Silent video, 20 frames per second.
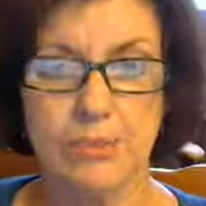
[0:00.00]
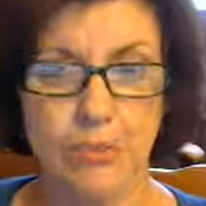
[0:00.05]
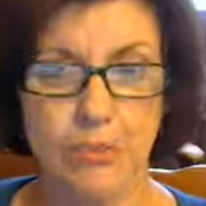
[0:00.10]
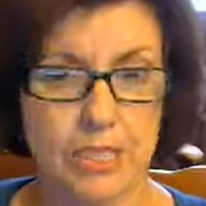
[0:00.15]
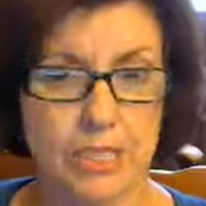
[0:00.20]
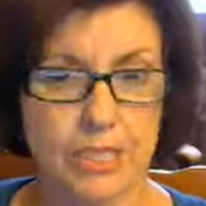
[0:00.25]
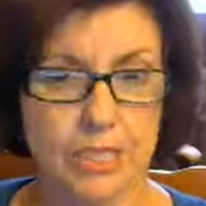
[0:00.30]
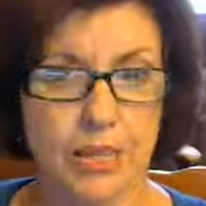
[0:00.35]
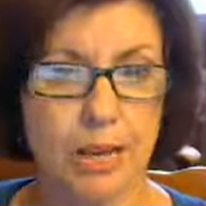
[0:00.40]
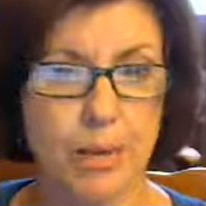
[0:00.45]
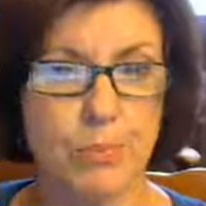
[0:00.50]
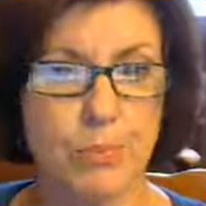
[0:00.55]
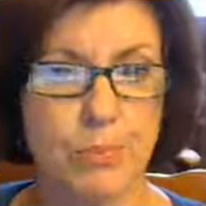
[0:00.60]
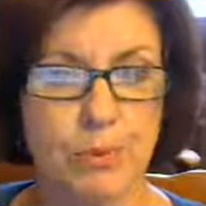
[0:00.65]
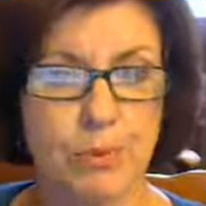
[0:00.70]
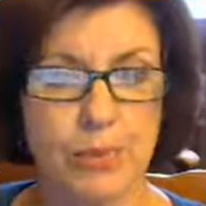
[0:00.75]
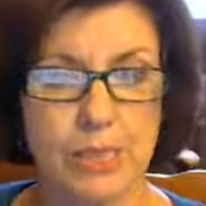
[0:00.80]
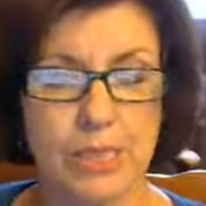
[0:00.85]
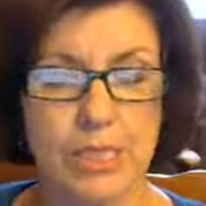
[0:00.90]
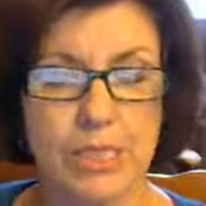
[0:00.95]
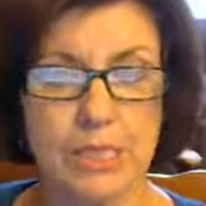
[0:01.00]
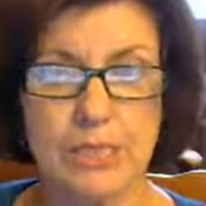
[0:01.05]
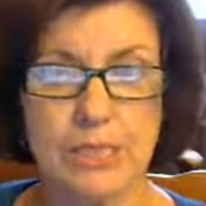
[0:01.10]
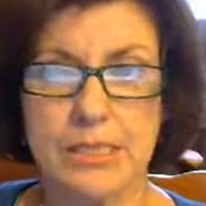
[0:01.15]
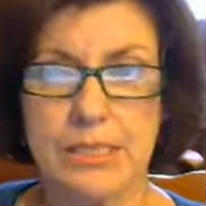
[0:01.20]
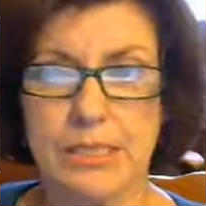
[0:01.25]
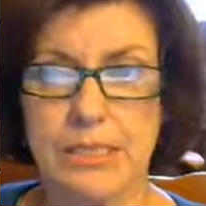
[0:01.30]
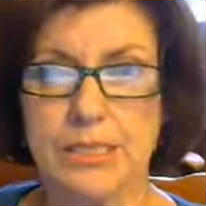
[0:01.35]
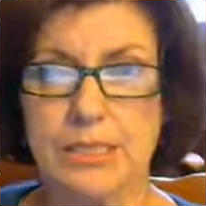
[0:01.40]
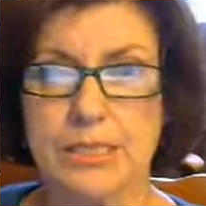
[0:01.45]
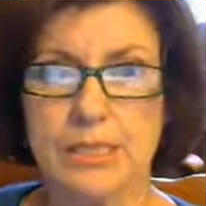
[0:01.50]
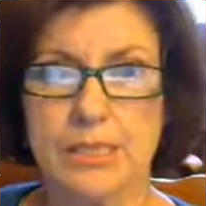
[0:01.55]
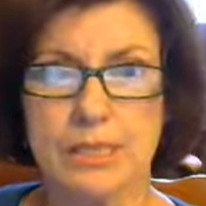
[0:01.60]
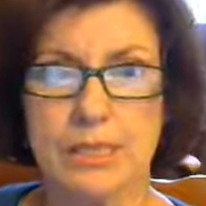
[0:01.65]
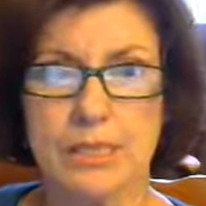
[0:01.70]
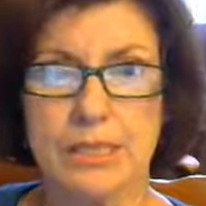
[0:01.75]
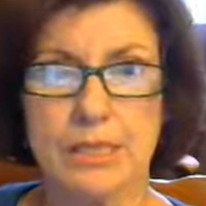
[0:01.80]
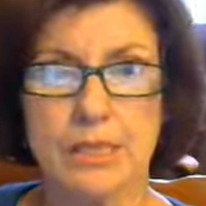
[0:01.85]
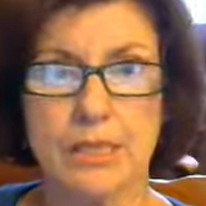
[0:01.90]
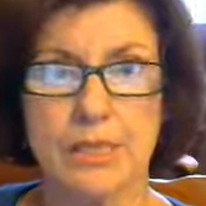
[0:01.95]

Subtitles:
For example, does